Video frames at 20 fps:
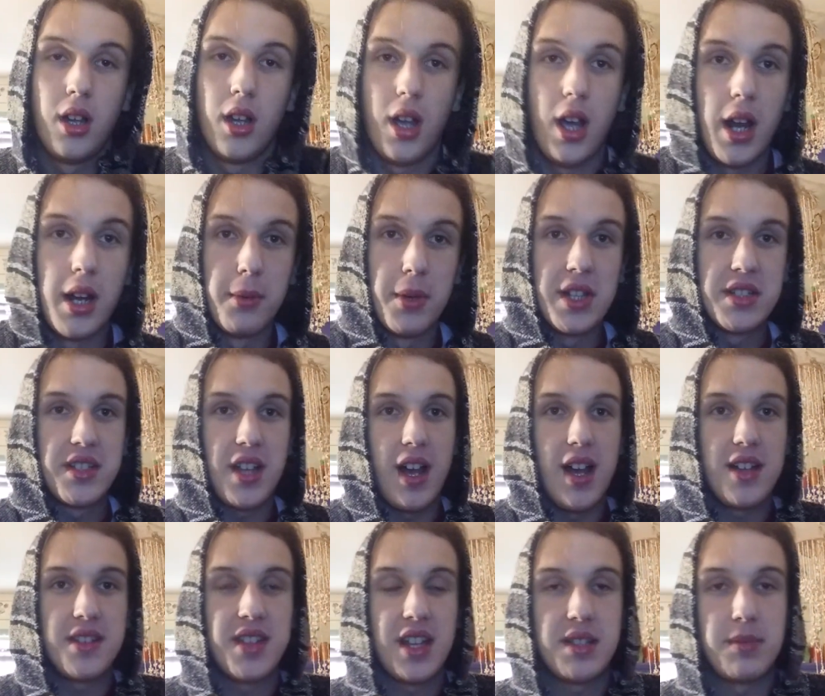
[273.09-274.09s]
Anyways,
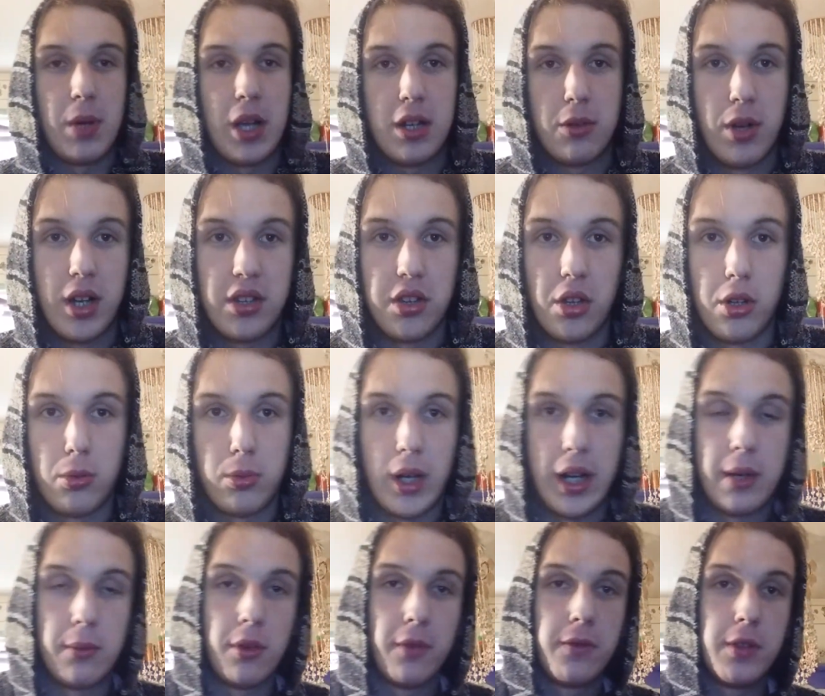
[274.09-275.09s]
guys, that's my quick little
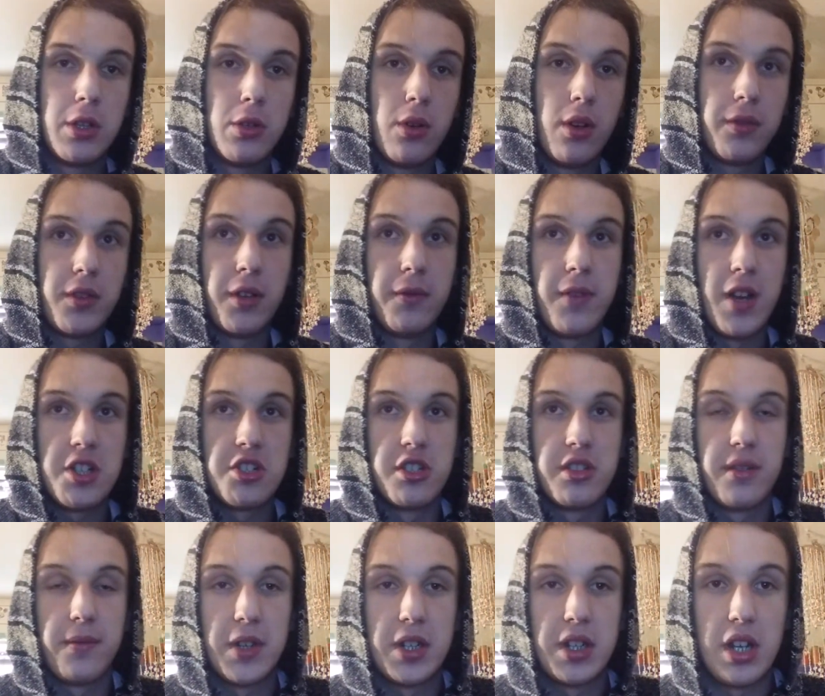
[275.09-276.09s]
rant review of
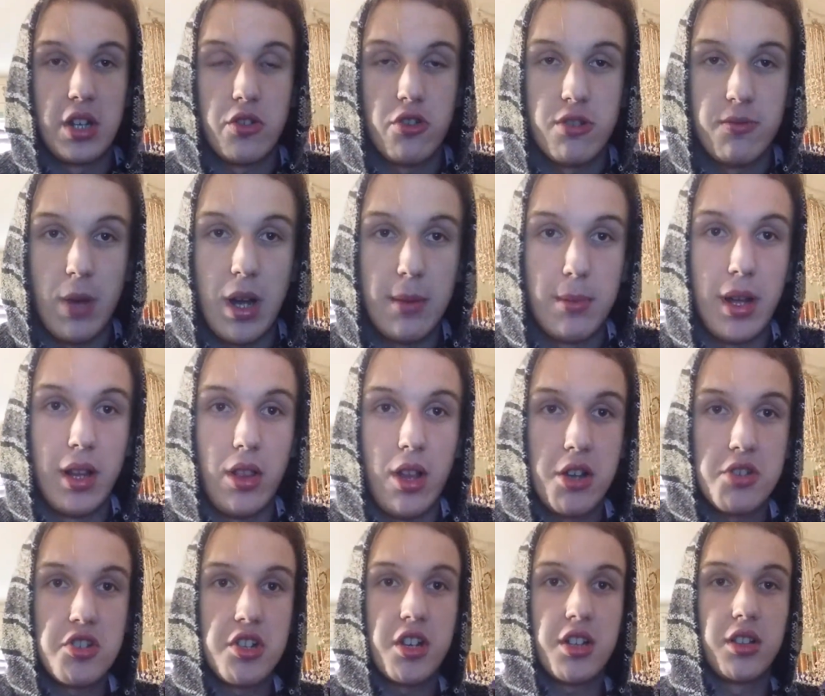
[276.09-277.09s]
Confessions of a Dangerous Mind by
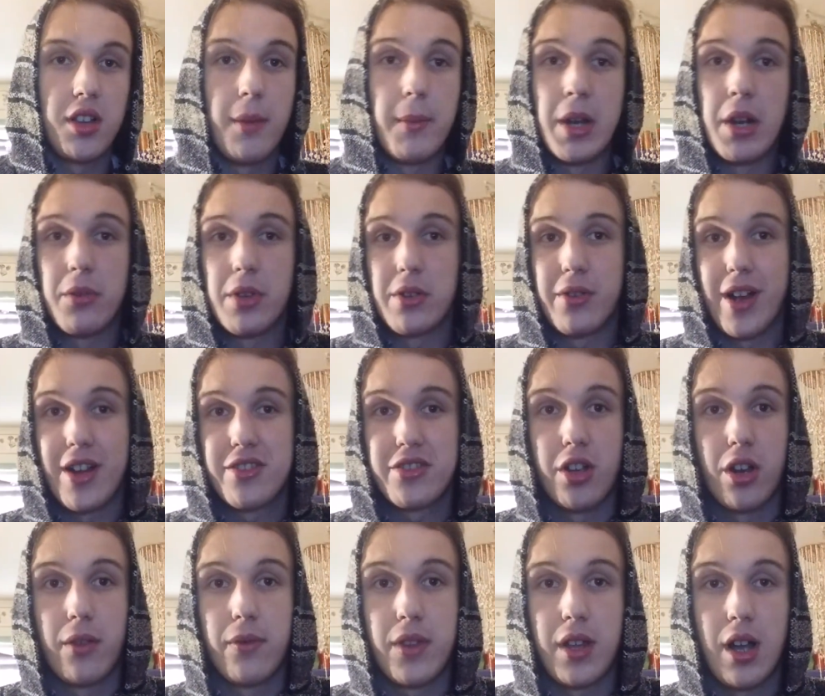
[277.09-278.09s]
Logic. Let me know what you guys
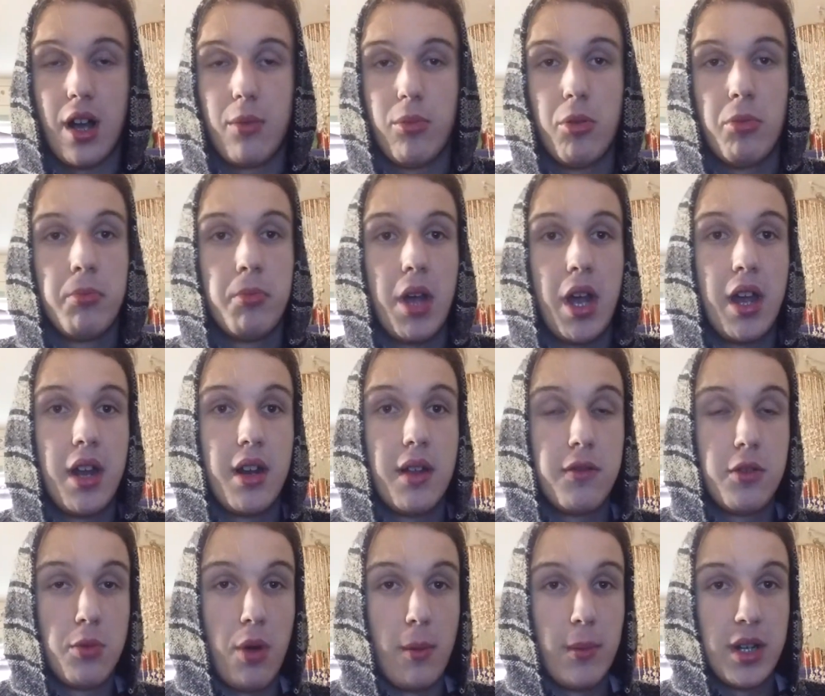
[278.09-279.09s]
thought of the album, and
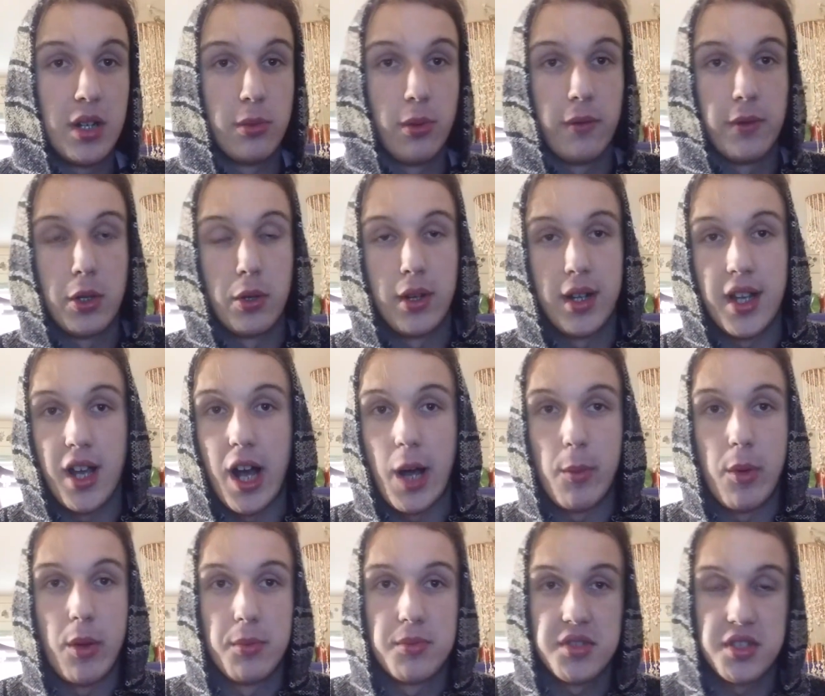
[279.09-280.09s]
if you want me to review any
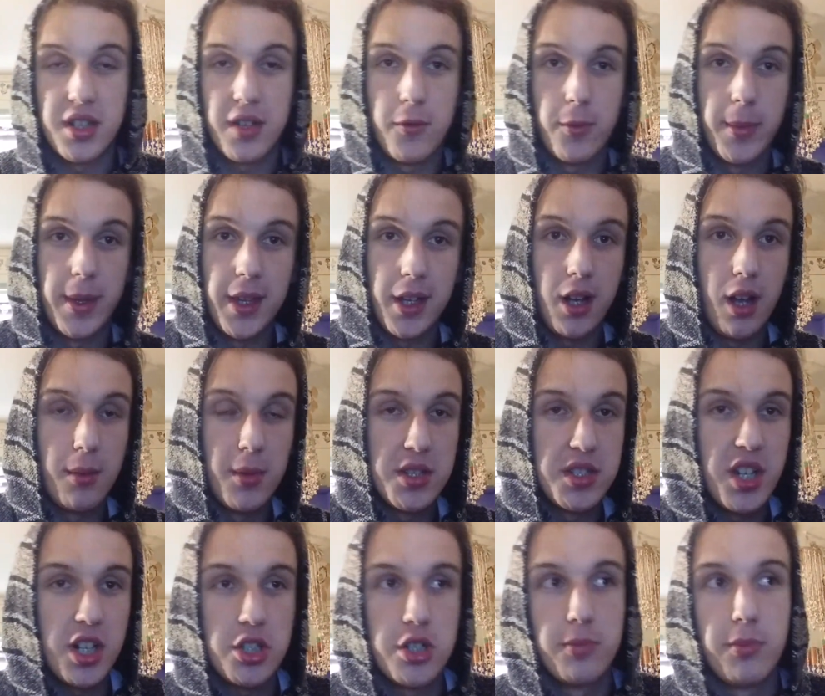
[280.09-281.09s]
albums, leave them in the comment
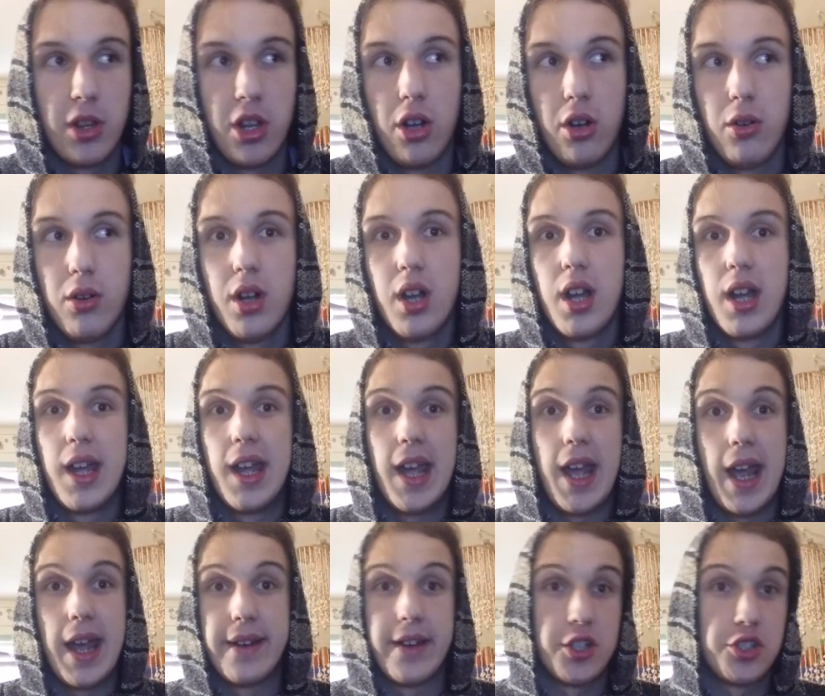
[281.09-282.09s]
section below,
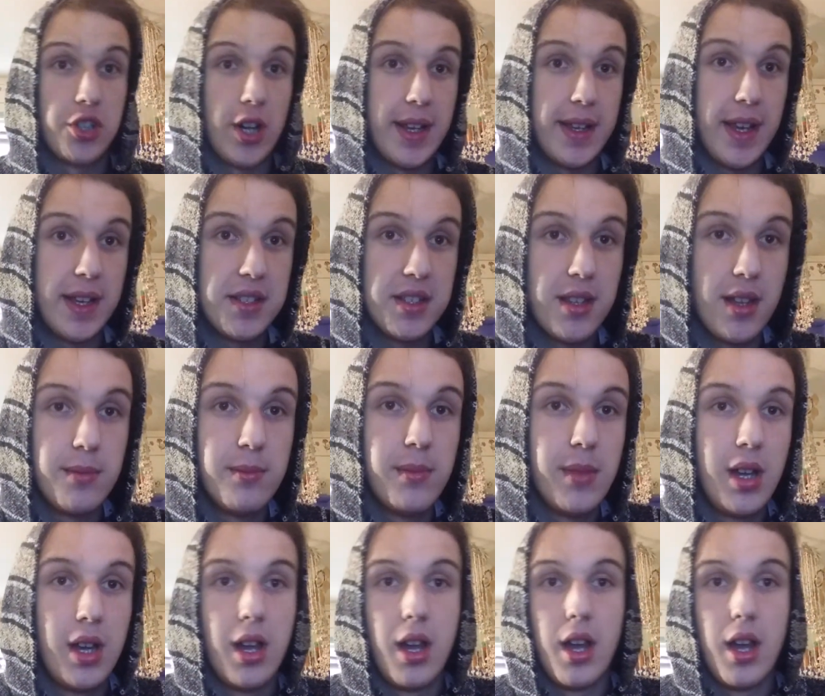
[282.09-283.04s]
and I'll try to get to them.